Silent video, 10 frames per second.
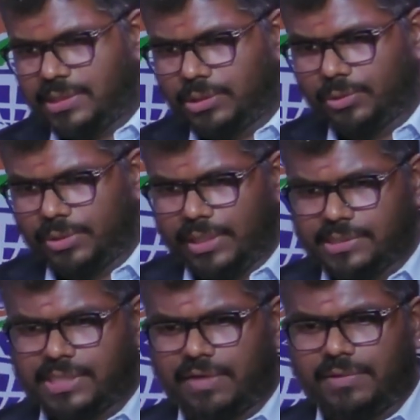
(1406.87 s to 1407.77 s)
to
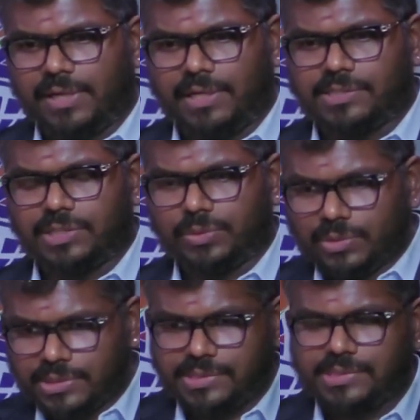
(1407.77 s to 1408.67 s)
rediscover its
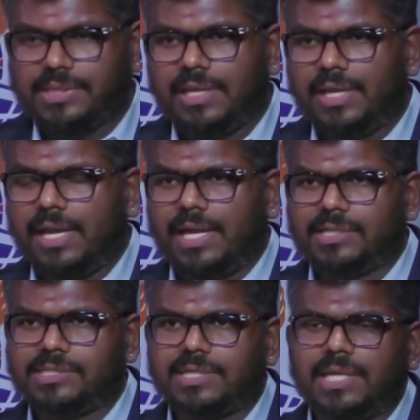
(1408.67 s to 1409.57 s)
roots and
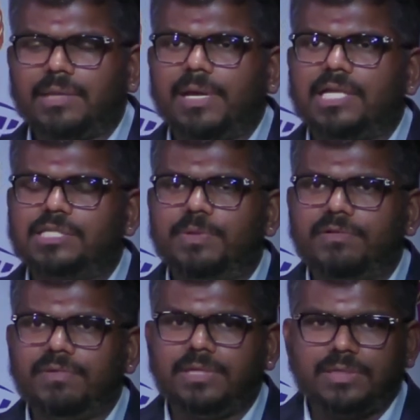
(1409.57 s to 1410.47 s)
strike a balance
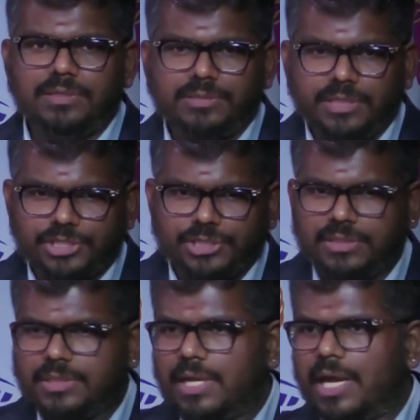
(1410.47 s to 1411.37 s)
between
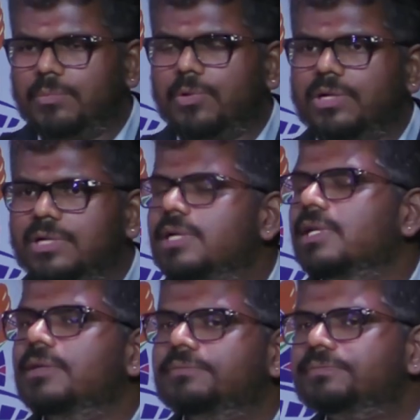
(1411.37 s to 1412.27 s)
tradition and modernity
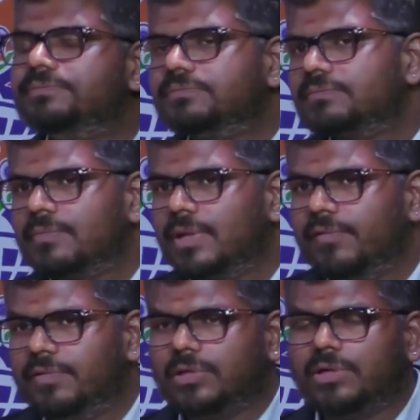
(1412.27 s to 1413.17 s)

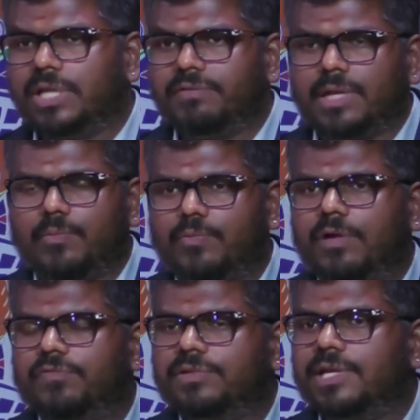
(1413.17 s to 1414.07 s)
without giving up one
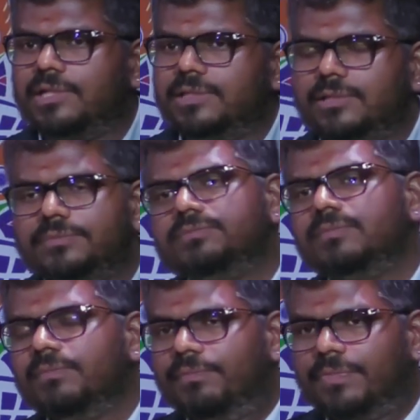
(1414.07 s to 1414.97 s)
for the other.
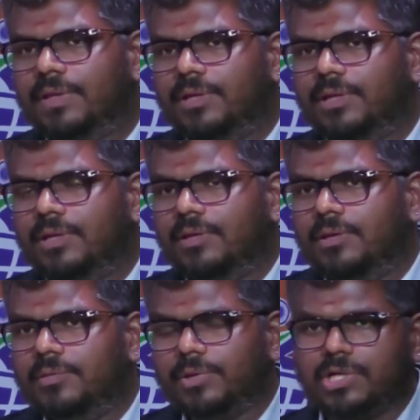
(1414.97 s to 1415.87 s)

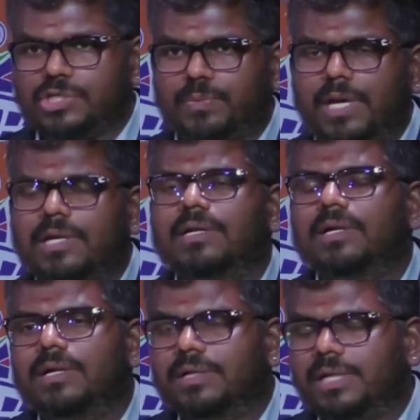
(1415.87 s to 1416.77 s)
Because one
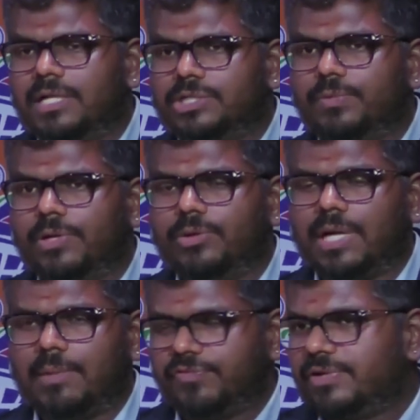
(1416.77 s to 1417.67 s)
tells you where you
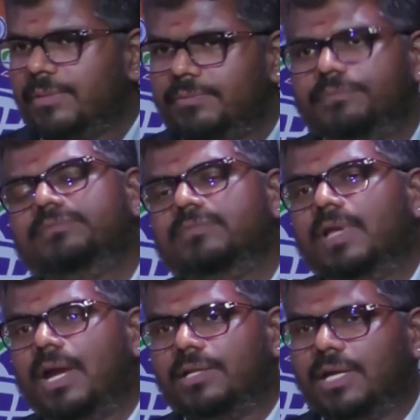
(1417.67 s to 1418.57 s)
come from
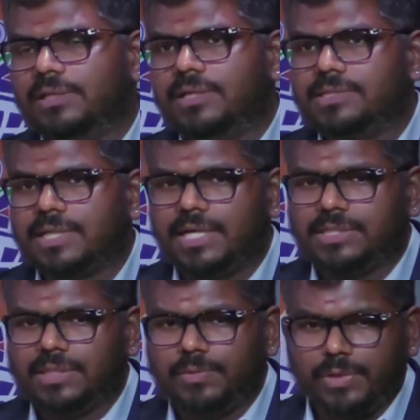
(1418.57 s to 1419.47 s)
and the other
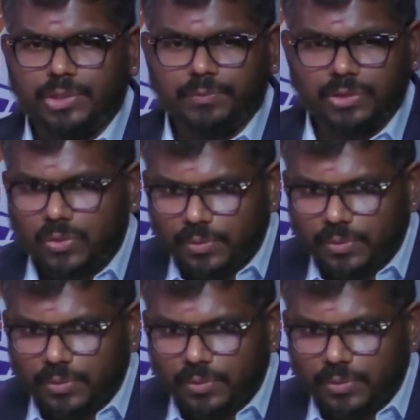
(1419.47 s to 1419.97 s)
decides where you will go.